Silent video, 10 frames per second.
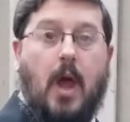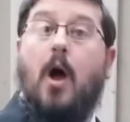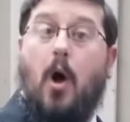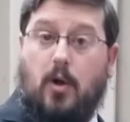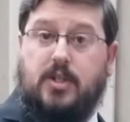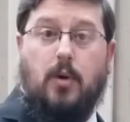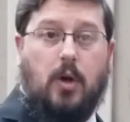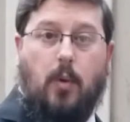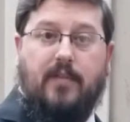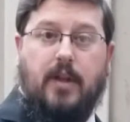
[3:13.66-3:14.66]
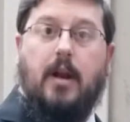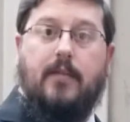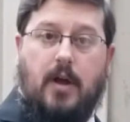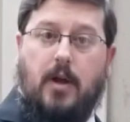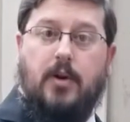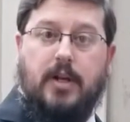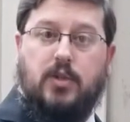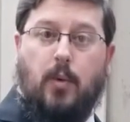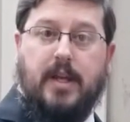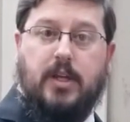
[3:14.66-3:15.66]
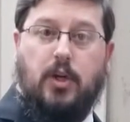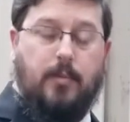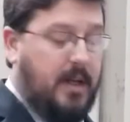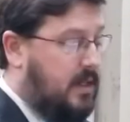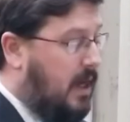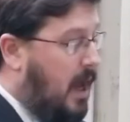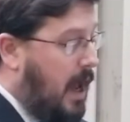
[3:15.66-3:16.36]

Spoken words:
also equivalent of 120 cubits,